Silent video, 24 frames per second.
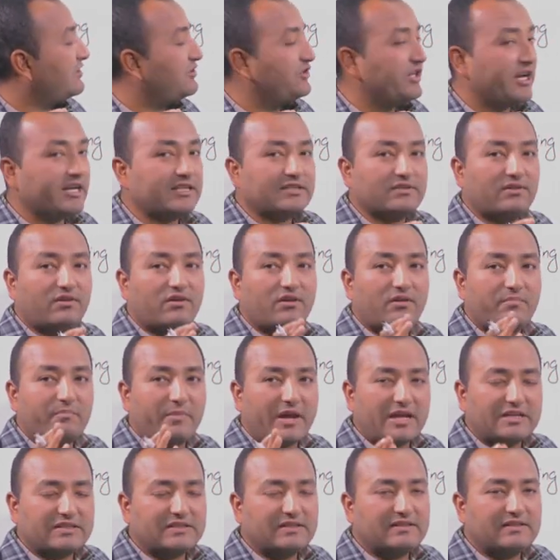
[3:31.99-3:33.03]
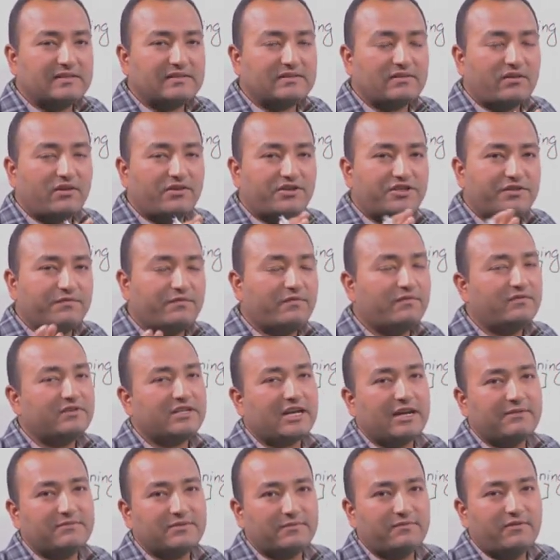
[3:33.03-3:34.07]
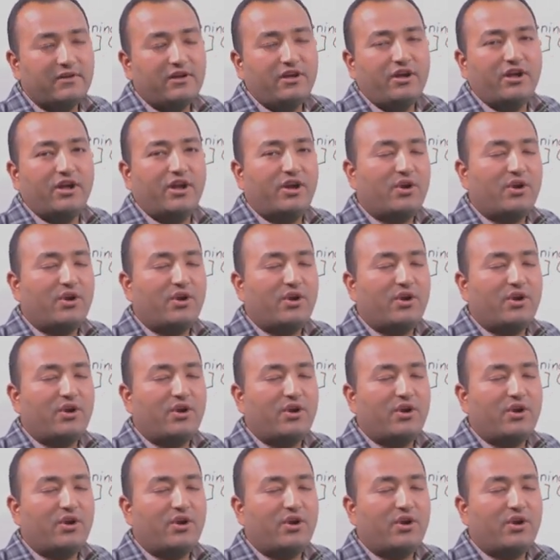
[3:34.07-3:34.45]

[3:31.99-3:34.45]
the text or passages or different types of